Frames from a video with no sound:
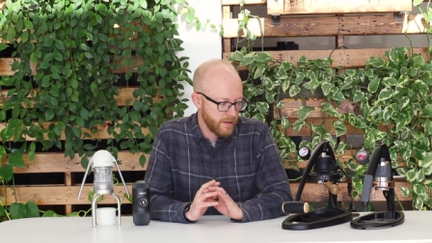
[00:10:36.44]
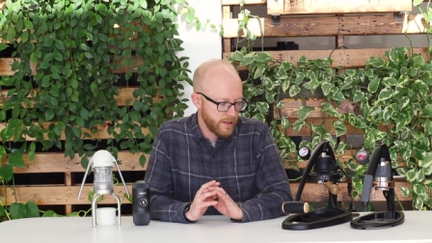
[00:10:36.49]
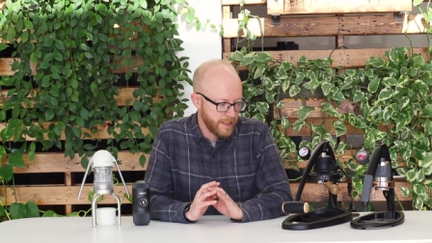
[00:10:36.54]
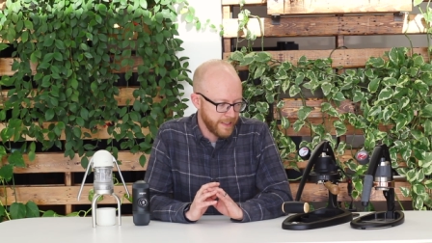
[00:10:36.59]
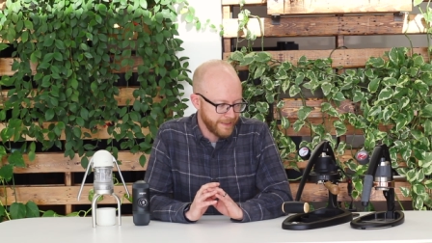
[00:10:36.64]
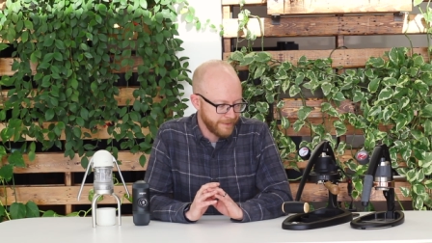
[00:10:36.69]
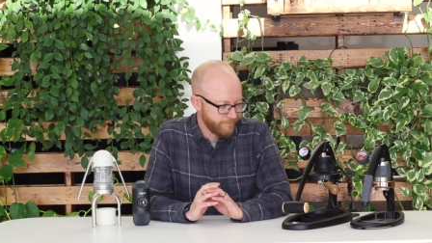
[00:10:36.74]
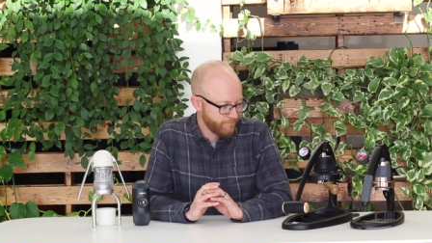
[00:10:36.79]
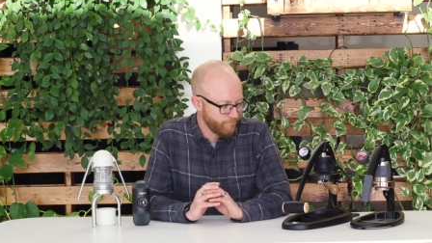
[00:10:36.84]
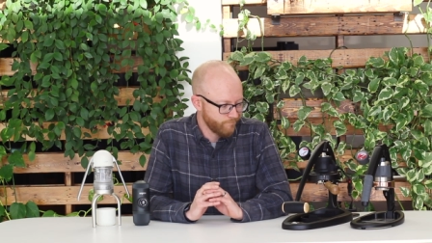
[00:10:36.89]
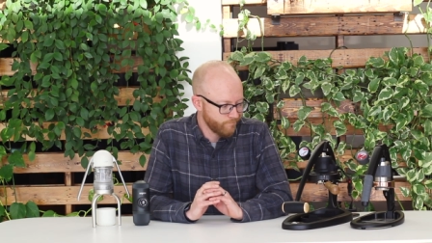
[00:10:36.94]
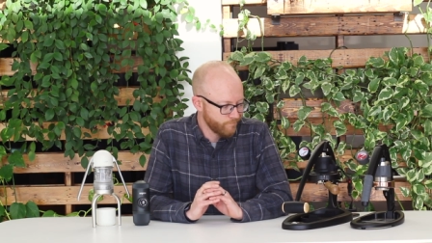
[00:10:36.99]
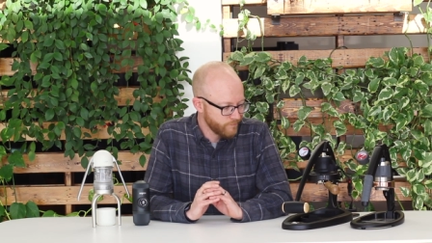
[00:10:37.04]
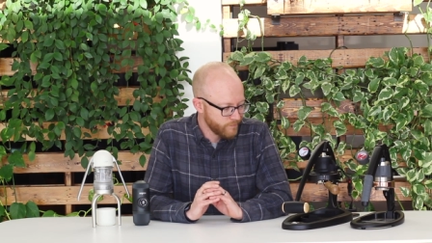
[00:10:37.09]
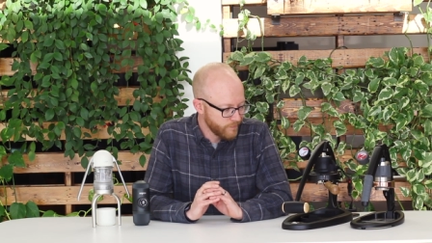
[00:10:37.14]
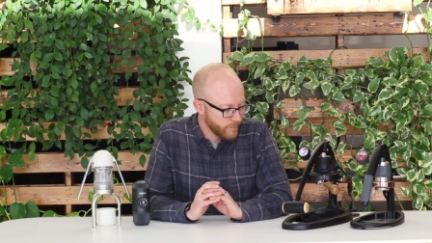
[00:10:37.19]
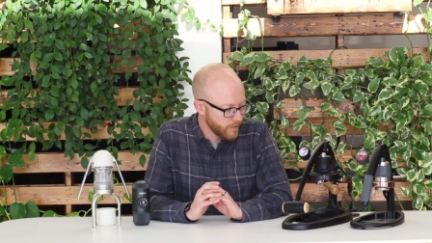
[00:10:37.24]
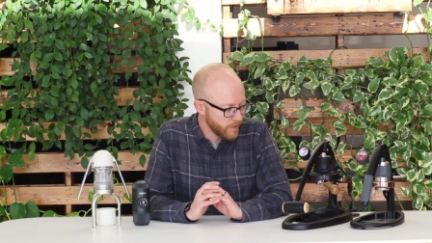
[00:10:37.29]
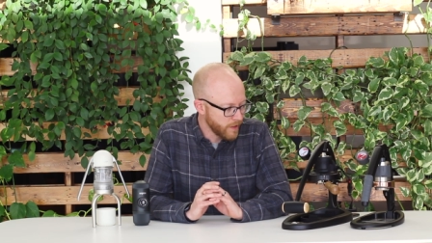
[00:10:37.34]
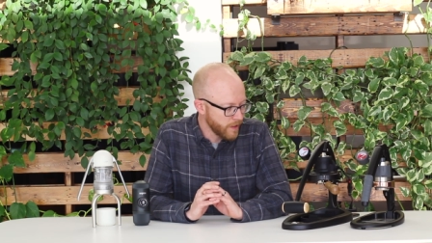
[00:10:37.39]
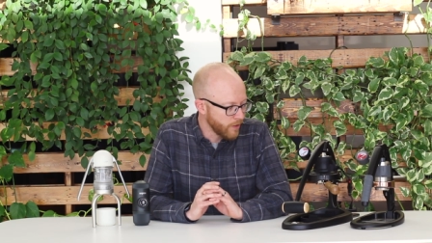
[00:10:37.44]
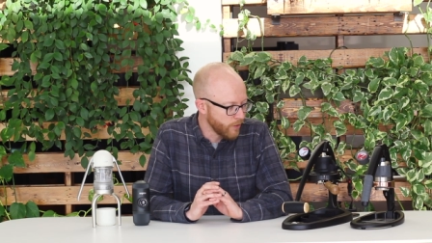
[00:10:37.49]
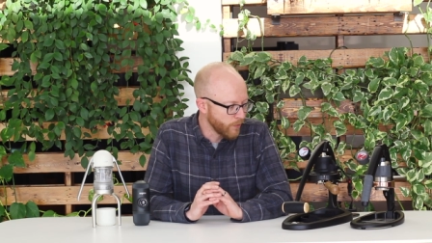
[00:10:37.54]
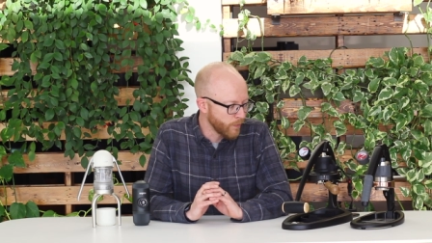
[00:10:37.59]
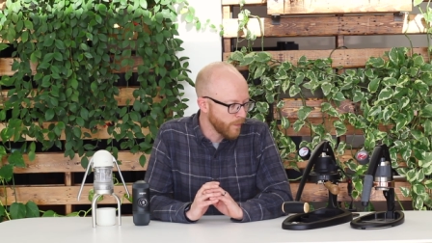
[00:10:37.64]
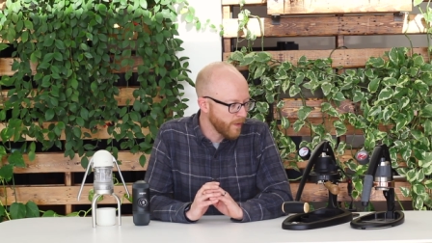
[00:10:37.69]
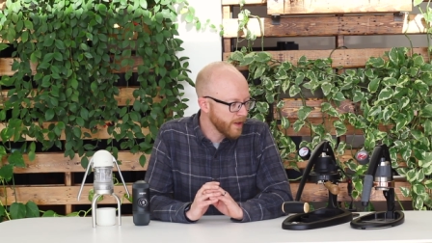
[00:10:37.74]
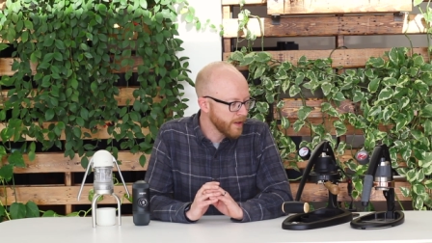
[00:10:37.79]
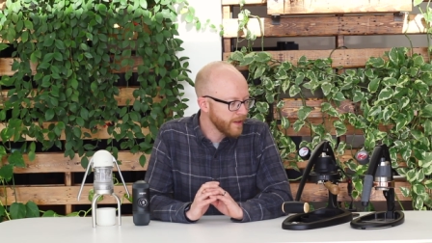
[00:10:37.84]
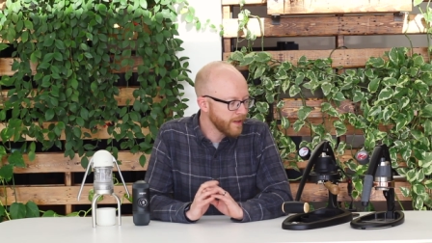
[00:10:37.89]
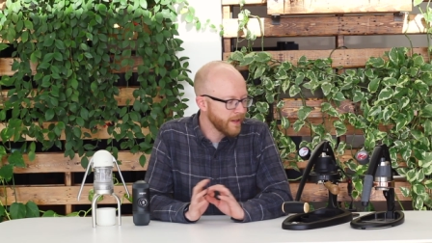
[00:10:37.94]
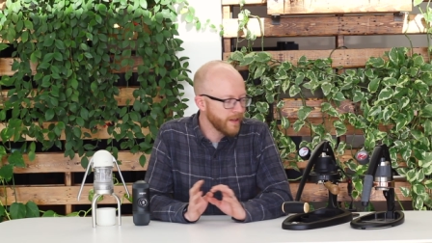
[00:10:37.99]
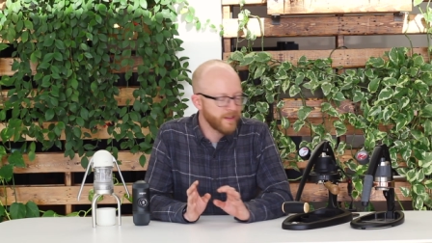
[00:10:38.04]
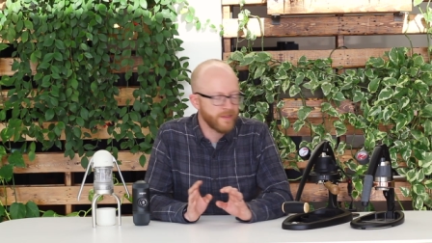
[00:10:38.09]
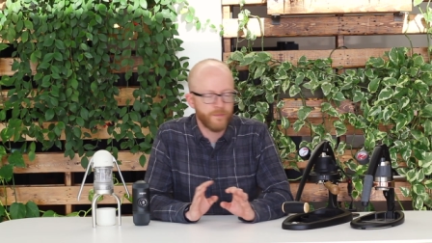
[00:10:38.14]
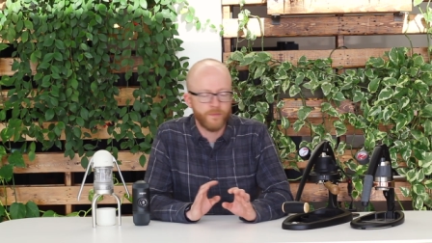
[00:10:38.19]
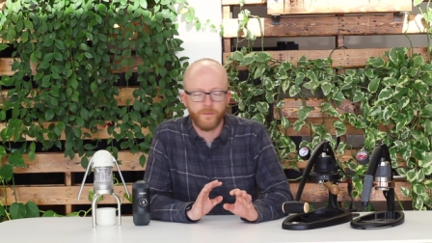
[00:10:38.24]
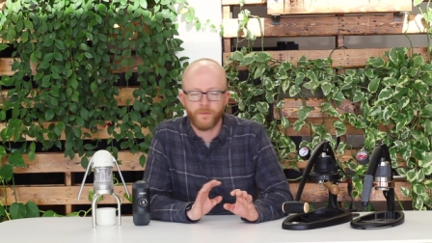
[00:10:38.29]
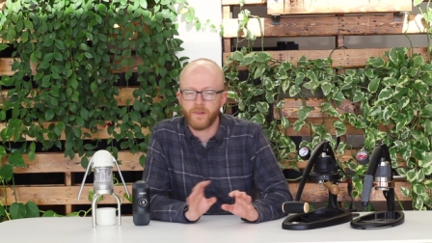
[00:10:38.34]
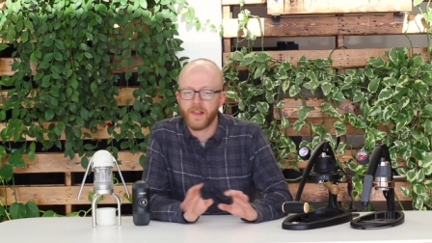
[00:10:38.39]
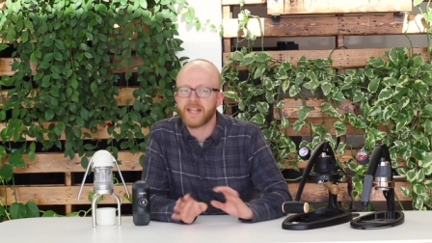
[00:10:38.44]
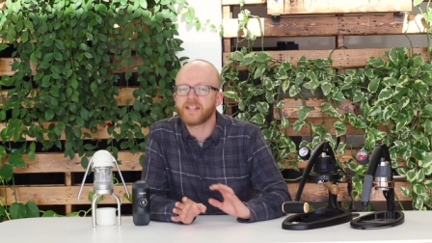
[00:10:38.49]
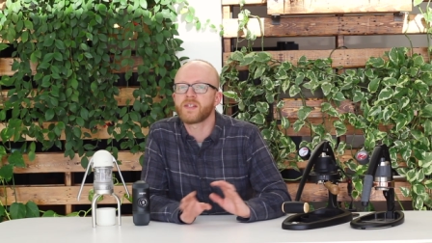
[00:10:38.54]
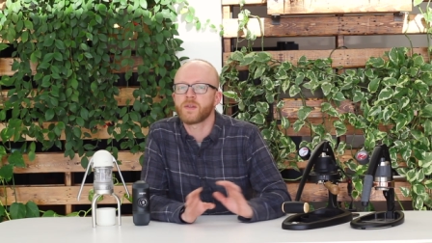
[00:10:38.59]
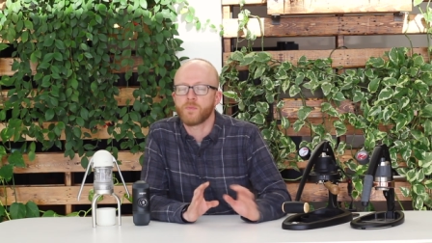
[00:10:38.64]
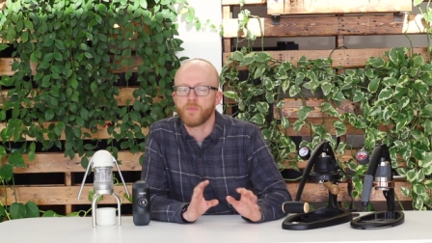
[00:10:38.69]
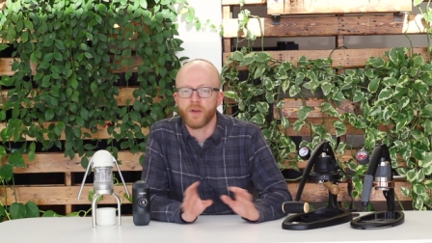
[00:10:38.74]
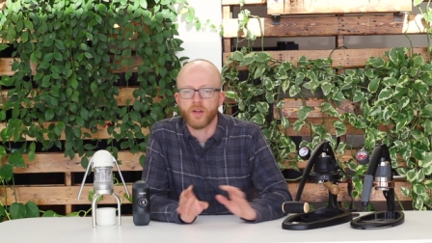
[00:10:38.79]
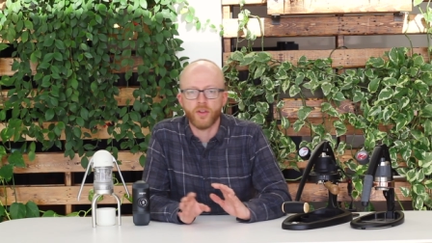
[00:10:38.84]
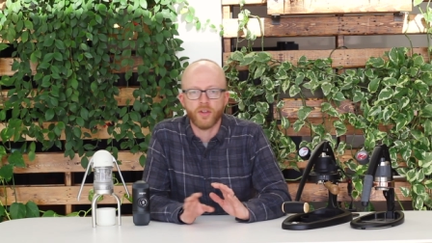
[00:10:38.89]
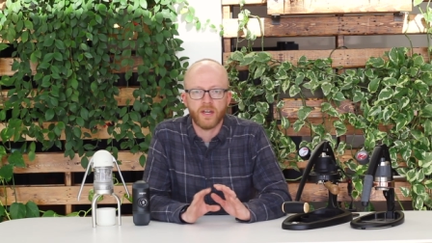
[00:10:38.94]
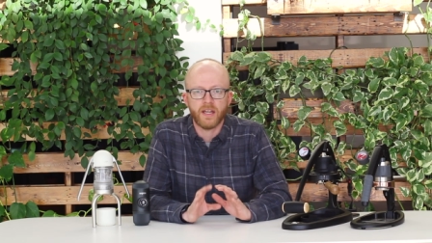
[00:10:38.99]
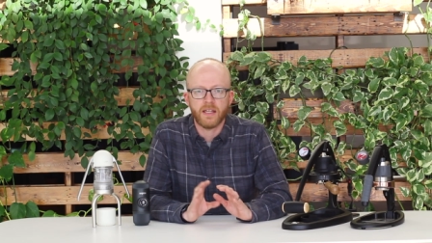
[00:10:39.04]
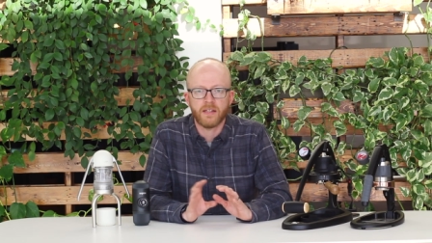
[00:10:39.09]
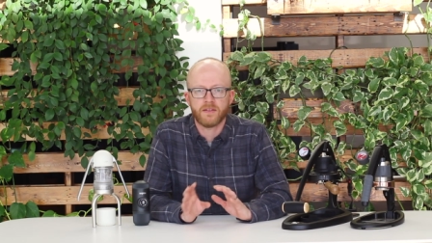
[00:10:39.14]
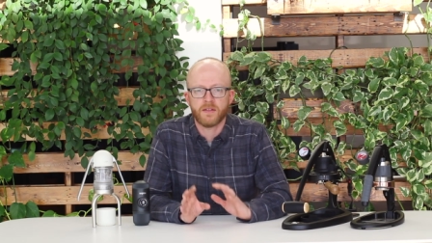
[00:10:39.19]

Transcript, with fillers: Um, you know, flexibility